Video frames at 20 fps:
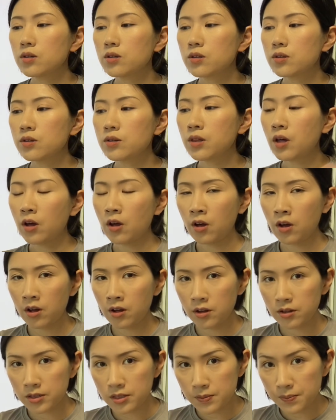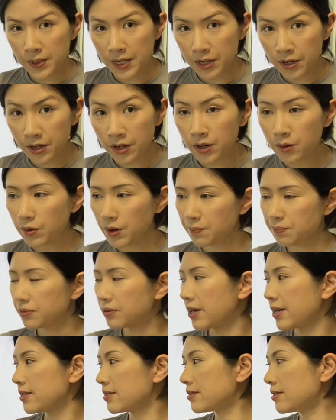the speaker
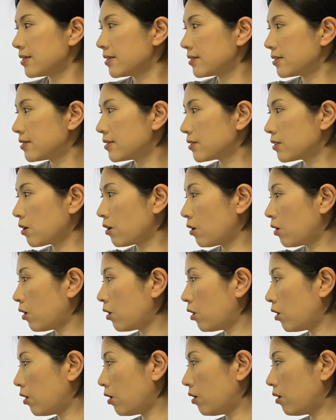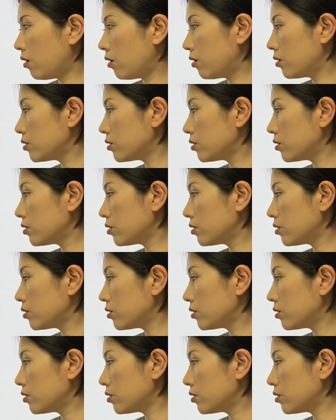replaces the